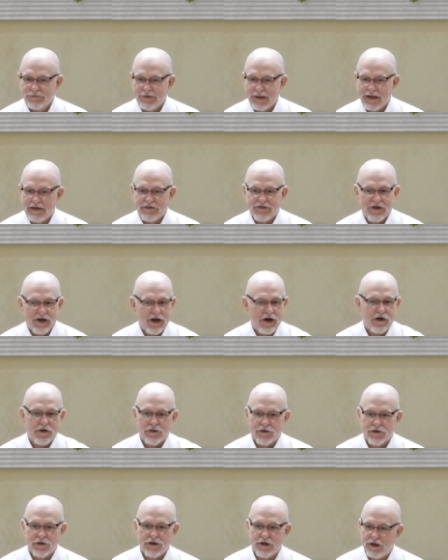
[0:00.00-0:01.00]
They'd
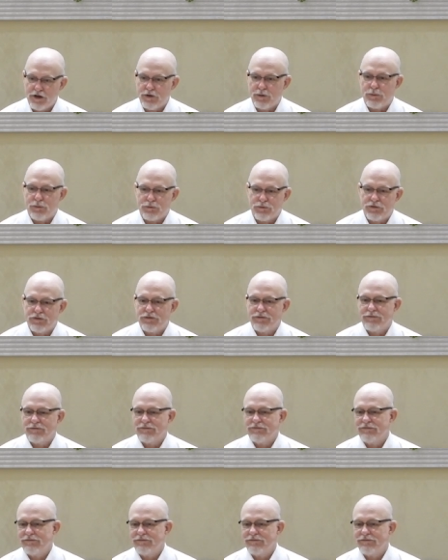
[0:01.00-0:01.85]
tear their clothes.